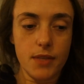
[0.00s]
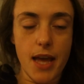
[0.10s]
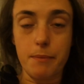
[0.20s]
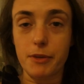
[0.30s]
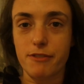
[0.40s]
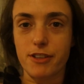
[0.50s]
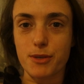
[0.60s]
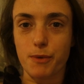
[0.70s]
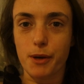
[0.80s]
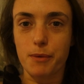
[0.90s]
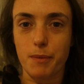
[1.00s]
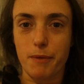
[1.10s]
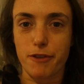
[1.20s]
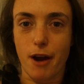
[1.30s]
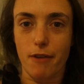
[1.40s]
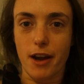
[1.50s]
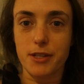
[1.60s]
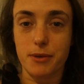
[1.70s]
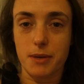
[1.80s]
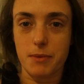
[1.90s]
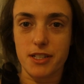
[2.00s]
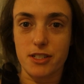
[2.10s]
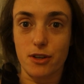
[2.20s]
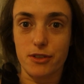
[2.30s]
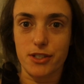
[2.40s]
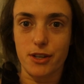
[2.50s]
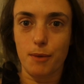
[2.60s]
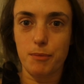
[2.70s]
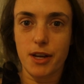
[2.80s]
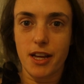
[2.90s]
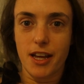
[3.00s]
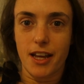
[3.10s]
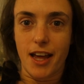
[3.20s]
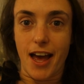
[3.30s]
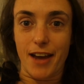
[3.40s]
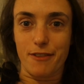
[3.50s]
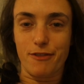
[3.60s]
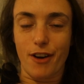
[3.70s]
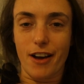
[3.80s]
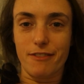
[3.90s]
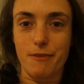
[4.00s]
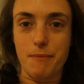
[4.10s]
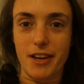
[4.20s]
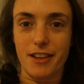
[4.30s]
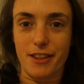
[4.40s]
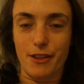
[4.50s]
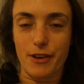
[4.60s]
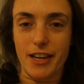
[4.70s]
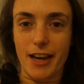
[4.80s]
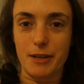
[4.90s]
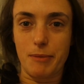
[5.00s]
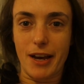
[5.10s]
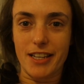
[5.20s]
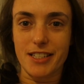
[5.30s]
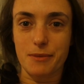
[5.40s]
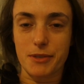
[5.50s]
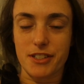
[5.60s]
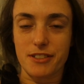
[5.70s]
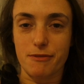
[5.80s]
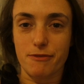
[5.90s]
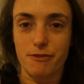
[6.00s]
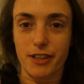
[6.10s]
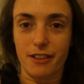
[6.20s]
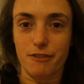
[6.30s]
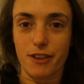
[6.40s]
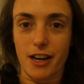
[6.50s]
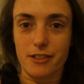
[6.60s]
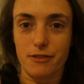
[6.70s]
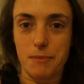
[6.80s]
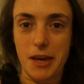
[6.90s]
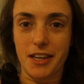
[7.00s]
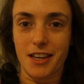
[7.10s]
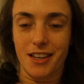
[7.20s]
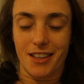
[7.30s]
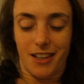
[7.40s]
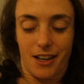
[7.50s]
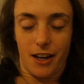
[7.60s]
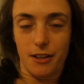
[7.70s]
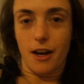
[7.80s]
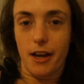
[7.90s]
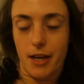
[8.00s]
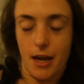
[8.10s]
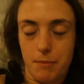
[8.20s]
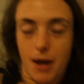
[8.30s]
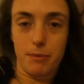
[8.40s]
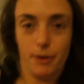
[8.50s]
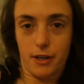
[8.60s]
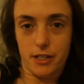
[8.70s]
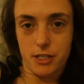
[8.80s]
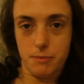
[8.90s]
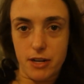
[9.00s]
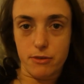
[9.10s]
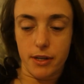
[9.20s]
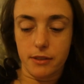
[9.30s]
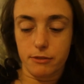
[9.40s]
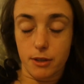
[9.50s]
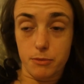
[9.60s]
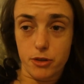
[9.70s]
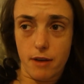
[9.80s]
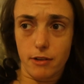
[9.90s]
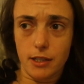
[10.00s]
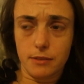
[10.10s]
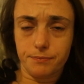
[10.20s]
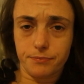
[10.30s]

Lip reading: Emily finished work. We went for our run, 20 minutes non-stop at a 5:38 pace, which is friggin' fast for me. I uploaded it to Smash Run from Strava,